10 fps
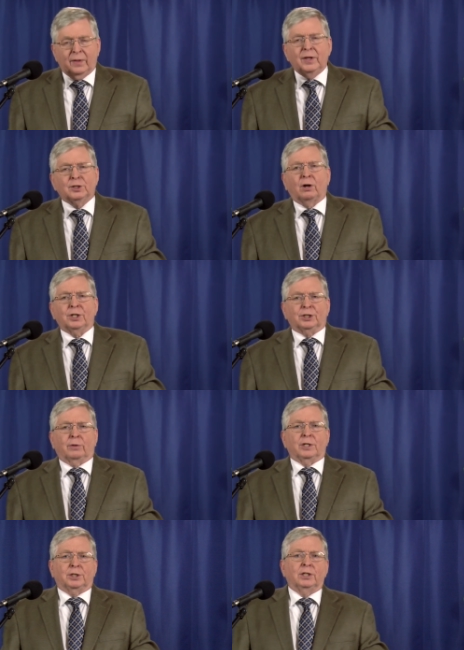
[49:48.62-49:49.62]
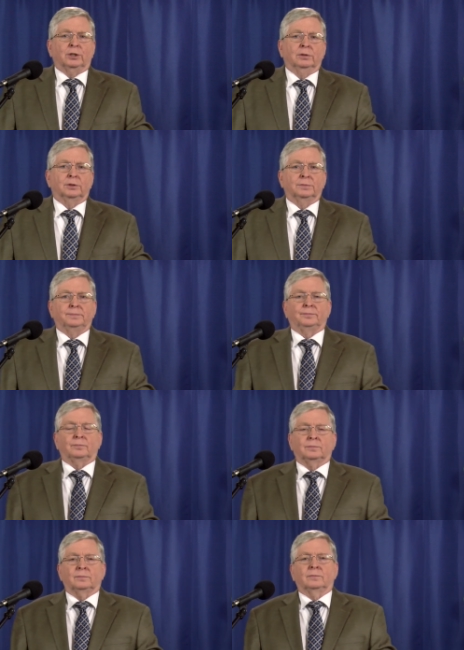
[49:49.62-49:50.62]
And these are serious issues,
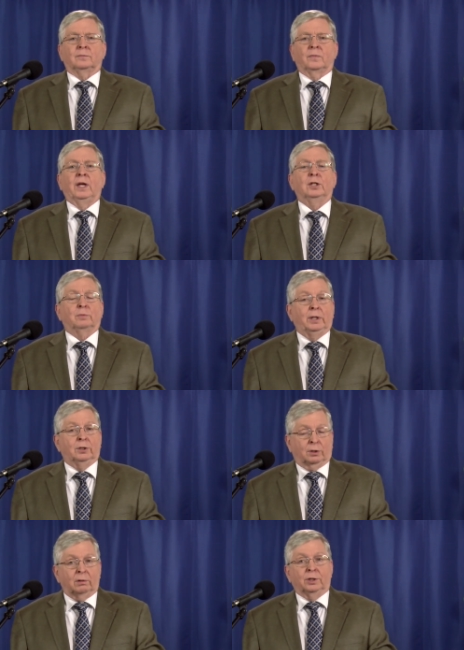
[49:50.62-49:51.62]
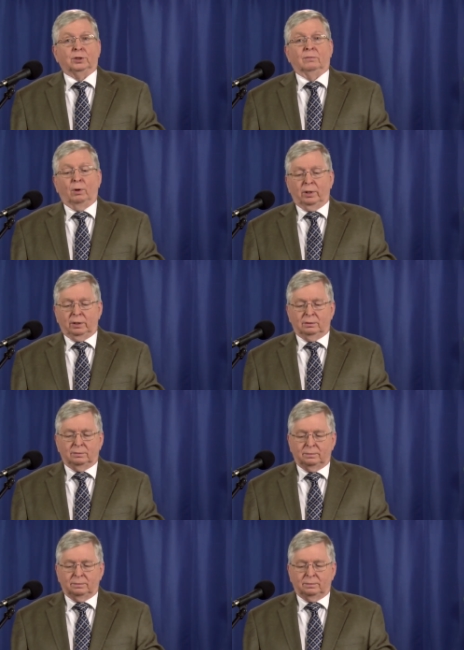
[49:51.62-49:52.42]
things we certainly should avoid.